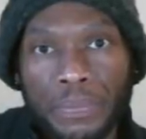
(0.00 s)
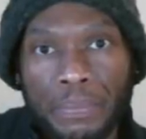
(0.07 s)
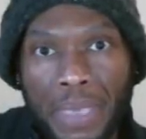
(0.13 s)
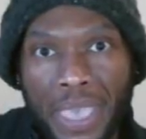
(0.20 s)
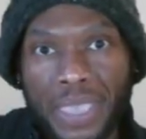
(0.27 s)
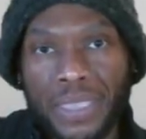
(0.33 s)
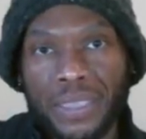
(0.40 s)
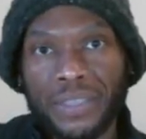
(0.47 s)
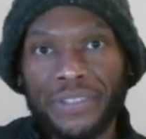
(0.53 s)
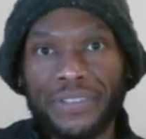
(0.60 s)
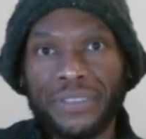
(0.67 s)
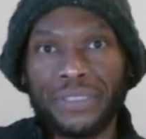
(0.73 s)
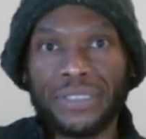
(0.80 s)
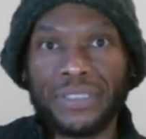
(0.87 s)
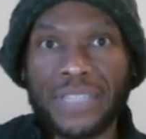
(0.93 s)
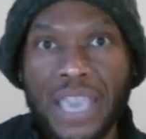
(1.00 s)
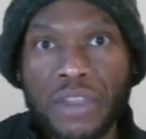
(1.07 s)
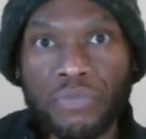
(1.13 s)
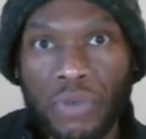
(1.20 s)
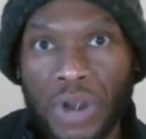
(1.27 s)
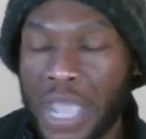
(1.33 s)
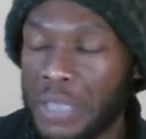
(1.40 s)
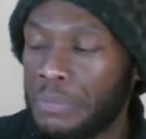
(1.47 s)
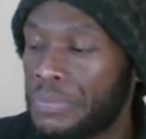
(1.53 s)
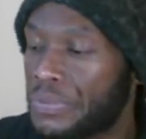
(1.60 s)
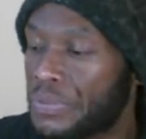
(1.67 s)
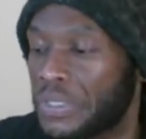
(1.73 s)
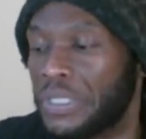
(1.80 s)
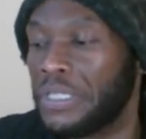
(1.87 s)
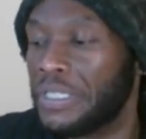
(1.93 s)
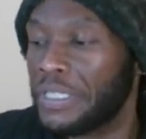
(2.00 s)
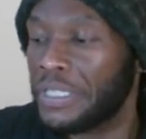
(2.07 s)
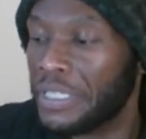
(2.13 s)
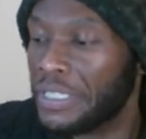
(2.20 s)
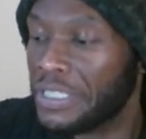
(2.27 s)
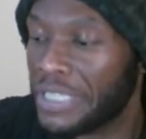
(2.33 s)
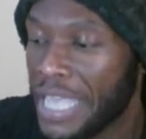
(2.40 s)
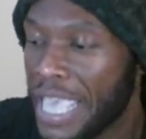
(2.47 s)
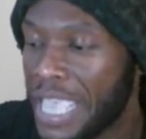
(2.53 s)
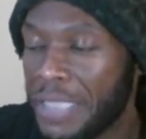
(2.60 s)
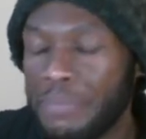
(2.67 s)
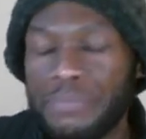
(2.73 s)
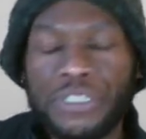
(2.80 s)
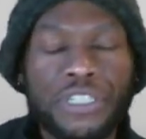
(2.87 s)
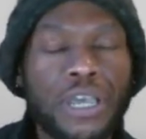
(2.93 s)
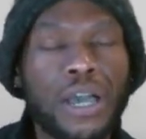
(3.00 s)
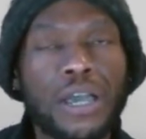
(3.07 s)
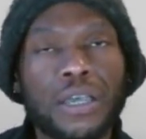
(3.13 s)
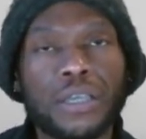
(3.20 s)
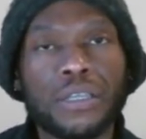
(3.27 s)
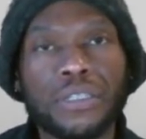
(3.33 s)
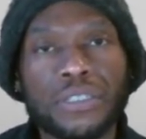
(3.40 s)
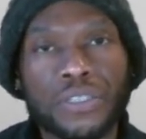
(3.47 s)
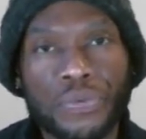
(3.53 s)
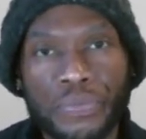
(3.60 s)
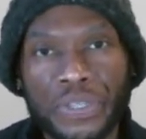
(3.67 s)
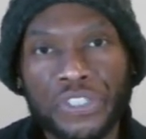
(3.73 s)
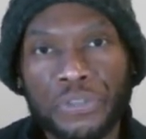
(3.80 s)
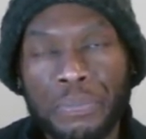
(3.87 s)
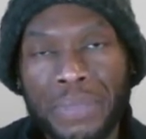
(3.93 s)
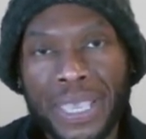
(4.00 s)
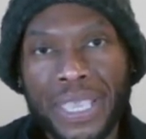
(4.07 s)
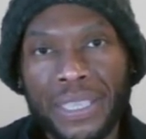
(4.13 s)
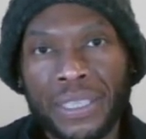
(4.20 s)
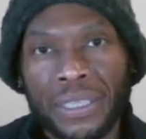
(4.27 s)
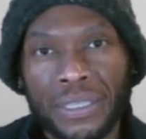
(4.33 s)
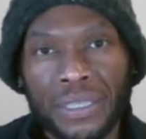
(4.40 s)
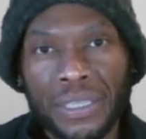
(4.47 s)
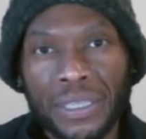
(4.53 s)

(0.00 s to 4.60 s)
May. That rhymes. Lame duck, Theresa May.